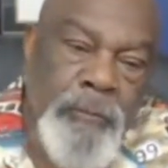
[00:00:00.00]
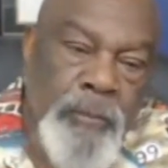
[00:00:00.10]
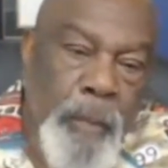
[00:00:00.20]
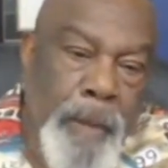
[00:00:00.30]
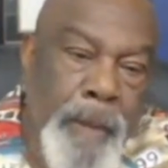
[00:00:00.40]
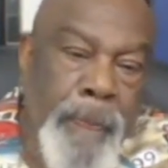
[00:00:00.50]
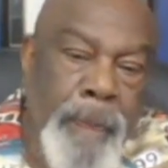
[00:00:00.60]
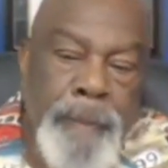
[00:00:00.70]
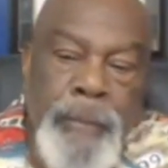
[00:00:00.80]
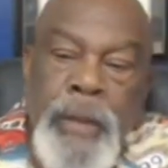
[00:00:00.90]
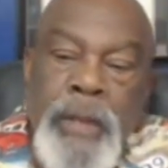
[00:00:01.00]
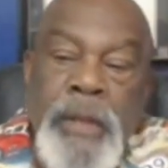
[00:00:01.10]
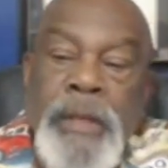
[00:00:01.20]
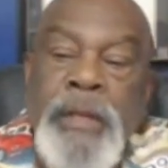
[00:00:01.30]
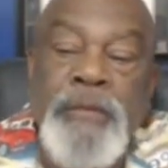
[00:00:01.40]
And if you motherfuckers
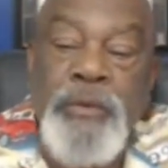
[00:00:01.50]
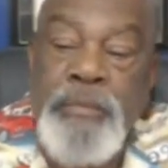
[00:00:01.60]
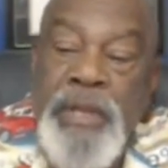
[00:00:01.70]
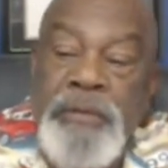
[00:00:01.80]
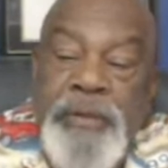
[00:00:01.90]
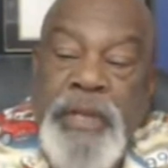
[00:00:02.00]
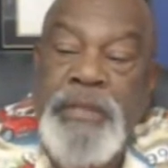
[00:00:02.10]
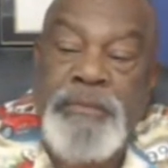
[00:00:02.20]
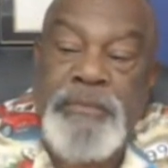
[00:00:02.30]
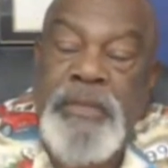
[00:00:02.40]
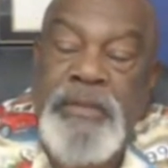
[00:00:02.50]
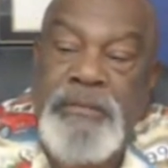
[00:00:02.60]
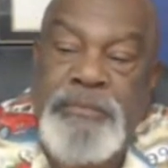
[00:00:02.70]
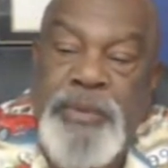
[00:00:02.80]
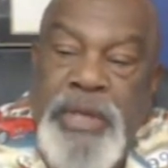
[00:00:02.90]
put up high and all
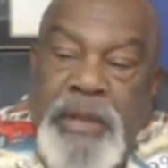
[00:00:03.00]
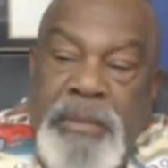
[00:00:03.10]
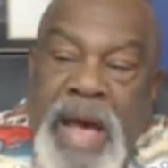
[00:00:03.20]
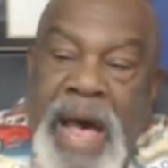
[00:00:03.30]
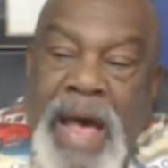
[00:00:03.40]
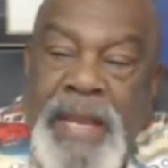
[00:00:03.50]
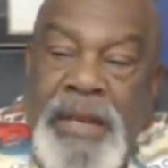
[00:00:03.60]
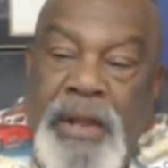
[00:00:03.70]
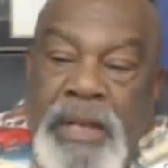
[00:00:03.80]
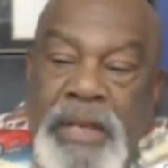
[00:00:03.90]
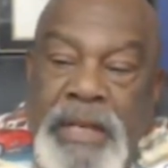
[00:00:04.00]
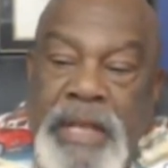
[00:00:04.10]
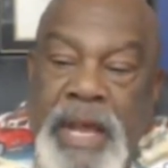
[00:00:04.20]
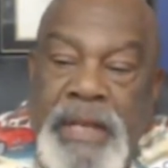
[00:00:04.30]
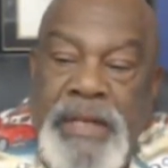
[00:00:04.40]
that goddamn bullshit, I'm
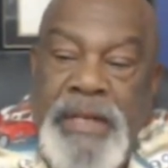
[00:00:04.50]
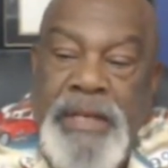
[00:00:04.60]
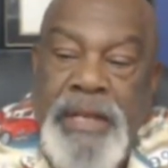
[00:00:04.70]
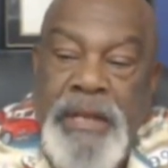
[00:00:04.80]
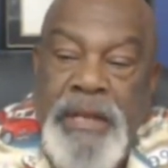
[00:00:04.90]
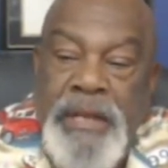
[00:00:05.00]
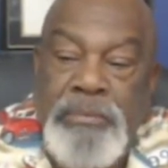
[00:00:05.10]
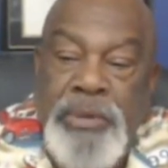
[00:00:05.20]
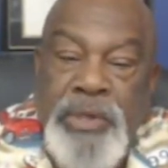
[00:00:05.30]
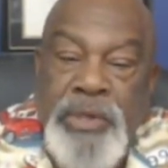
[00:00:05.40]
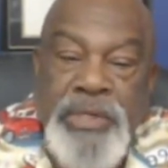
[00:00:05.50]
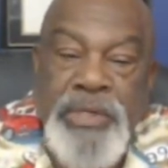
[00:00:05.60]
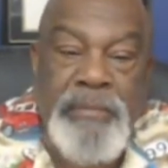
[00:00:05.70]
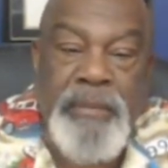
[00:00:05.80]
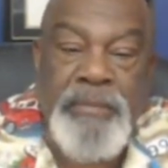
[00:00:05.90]
going to go off there. I ain't
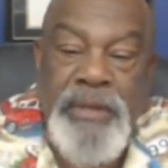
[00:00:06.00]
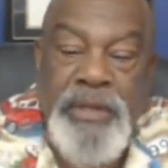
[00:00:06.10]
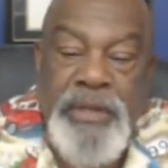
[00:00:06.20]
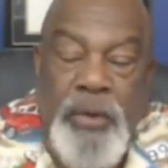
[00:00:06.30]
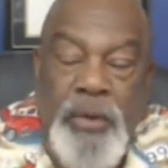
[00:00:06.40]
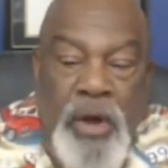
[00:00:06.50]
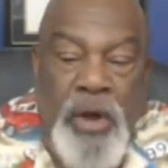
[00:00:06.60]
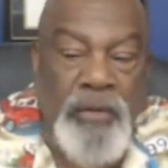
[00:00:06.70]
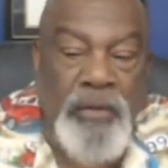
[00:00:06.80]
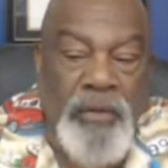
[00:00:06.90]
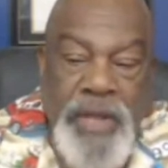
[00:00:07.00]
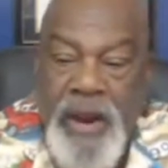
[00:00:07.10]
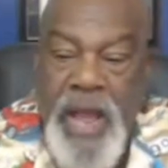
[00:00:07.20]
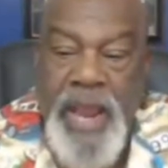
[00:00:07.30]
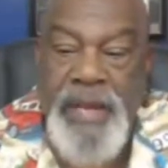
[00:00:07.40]
doing it. Because what
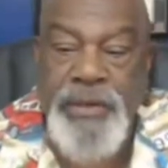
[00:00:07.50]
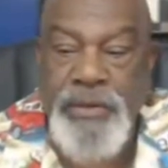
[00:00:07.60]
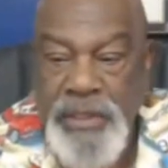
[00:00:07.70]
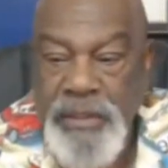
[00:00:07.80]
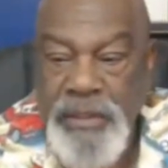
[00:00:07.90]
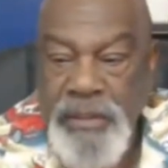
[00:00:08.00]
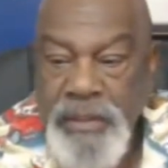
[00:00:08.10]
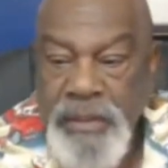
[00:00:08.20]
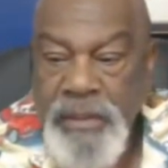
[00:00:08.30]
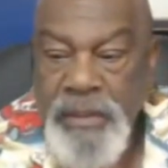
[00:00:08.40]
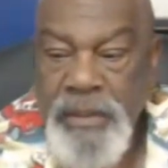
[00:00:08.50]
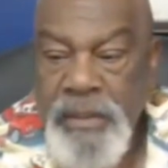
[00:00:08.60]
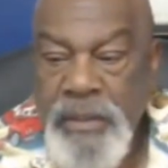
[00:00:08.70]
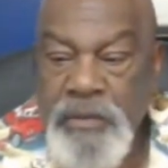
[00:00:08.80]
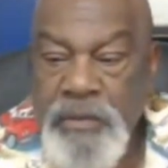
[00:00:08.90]
I'm saying is I don't want to speak
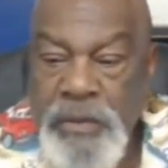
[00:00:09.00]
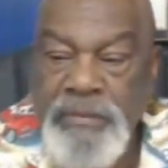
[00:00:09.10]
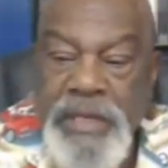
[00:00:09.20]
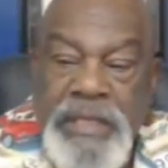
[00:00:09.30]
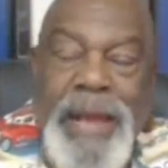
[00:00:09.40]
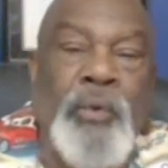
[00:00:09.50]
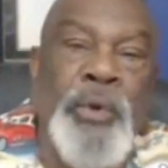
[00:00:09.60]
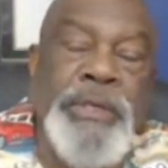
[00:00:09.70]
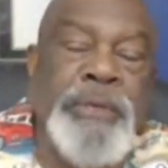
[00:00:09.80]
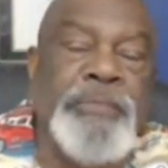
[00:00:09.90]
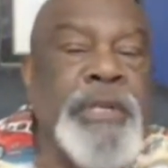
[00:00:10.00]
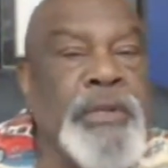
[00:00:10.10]
to your motherfucking ass.